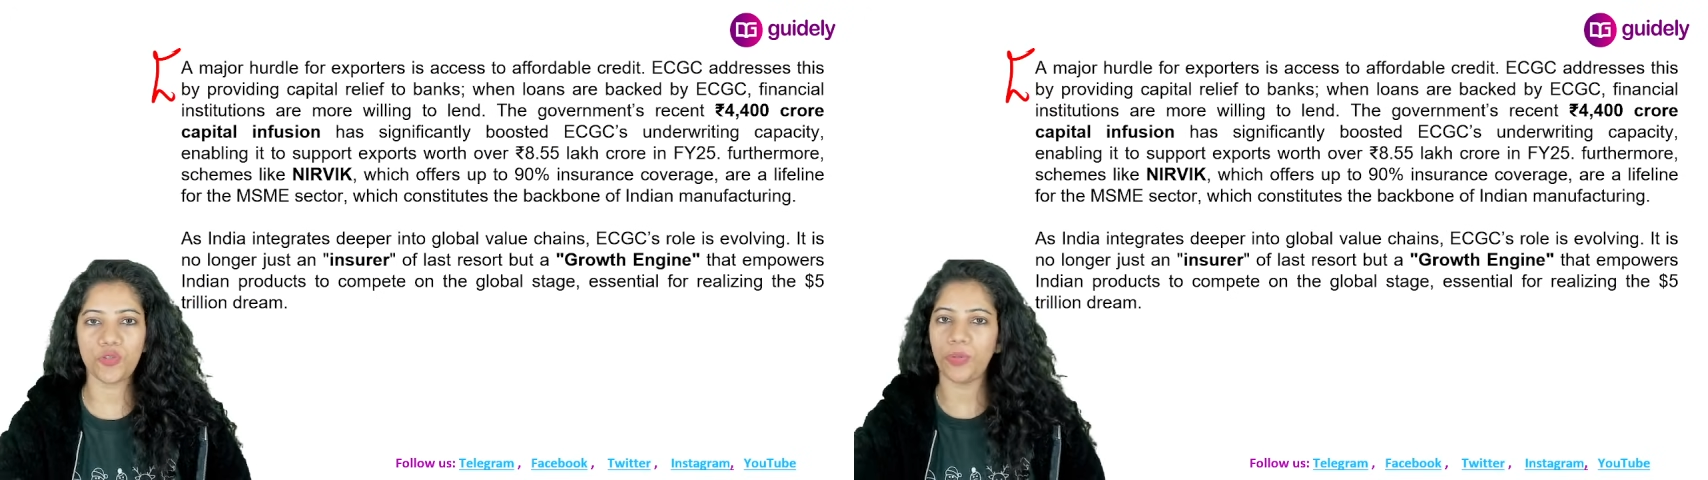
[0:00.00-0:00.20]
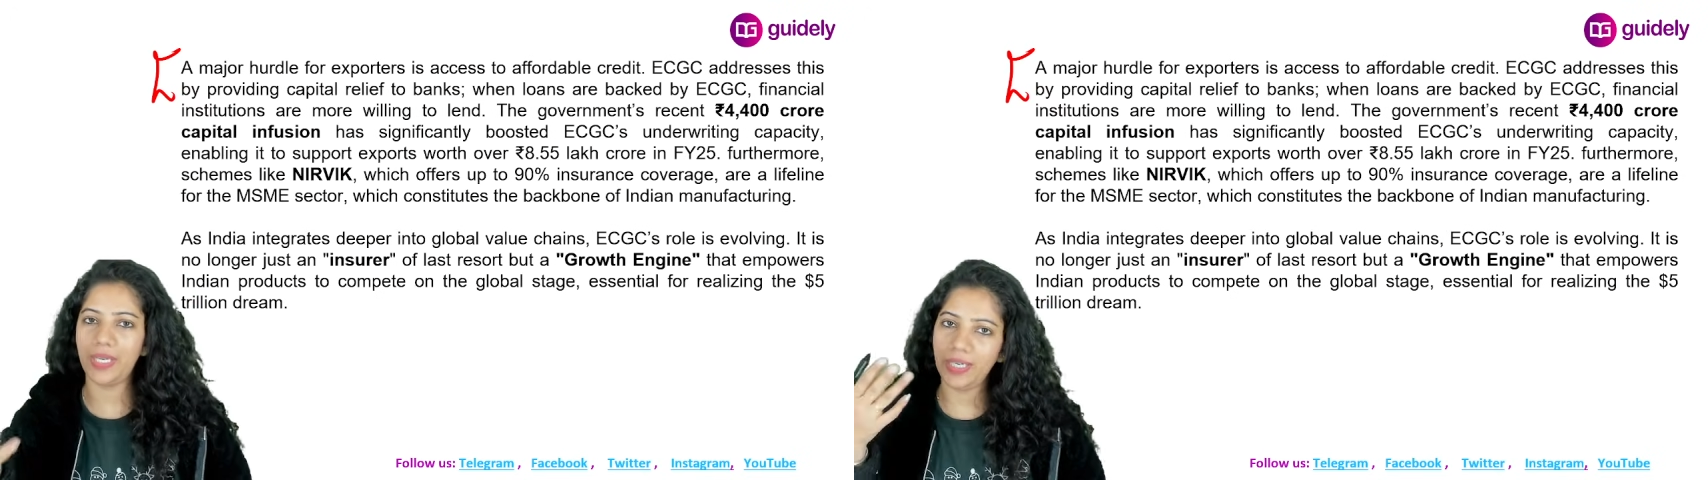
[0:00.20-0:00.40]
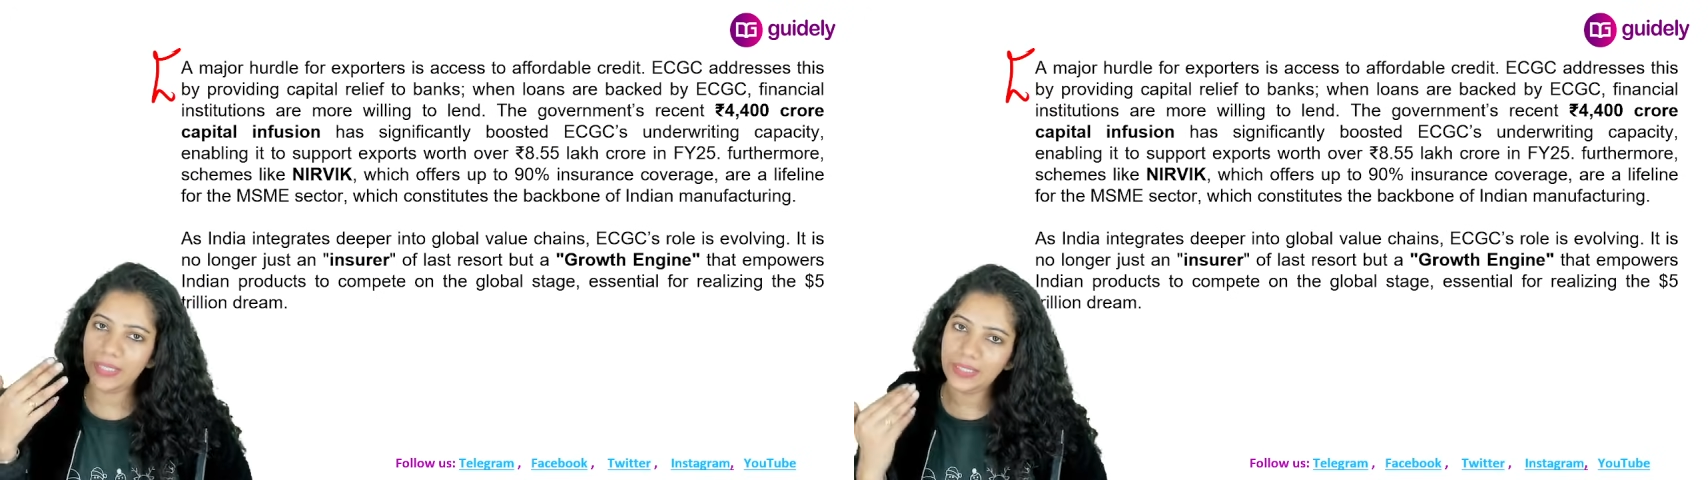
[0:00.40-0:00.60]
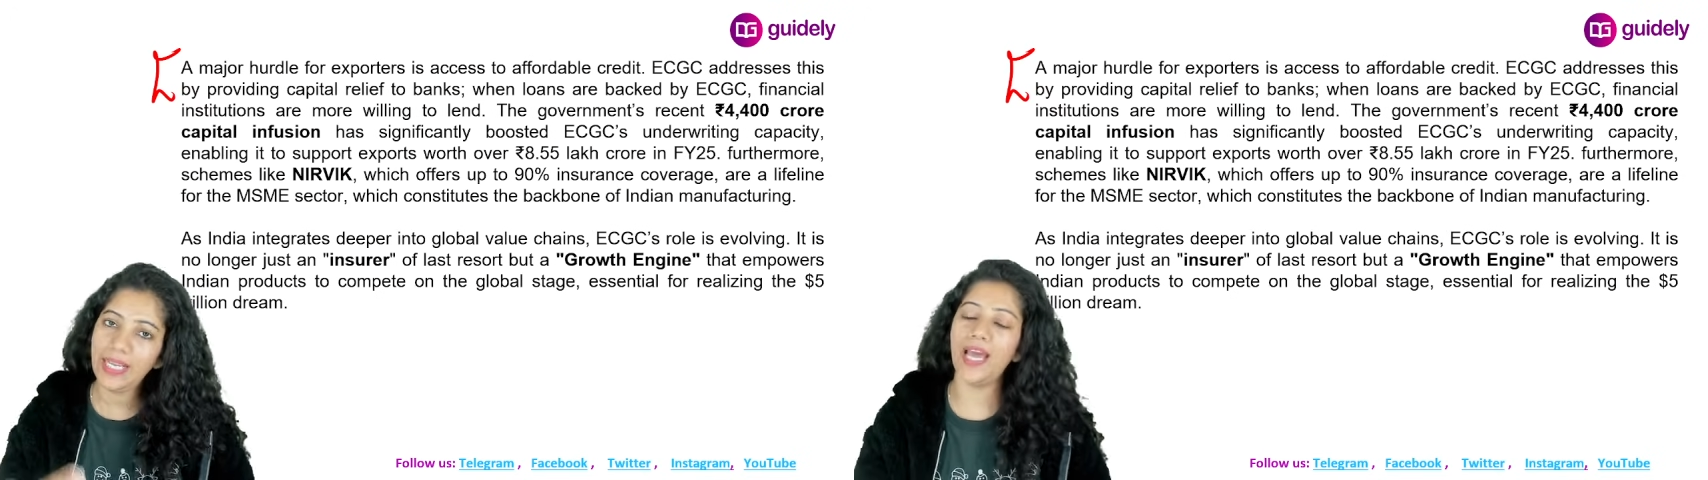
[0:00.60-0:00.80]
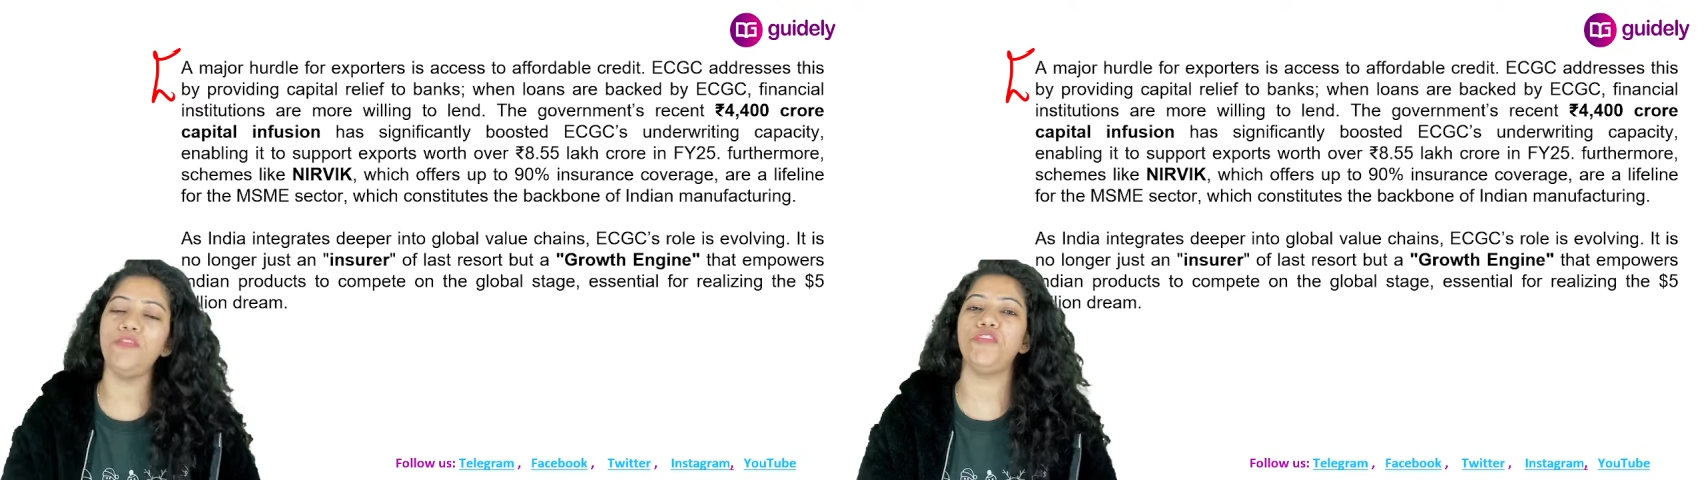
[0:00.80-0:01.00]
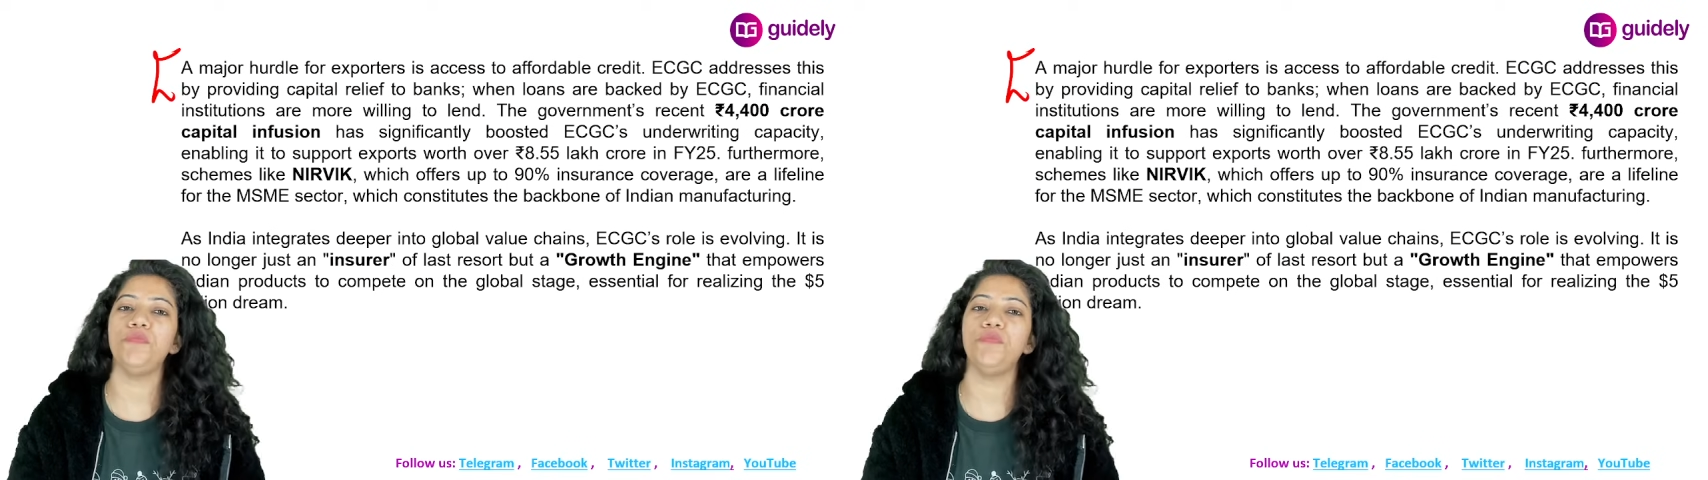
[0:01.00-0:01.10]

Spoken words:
so here again we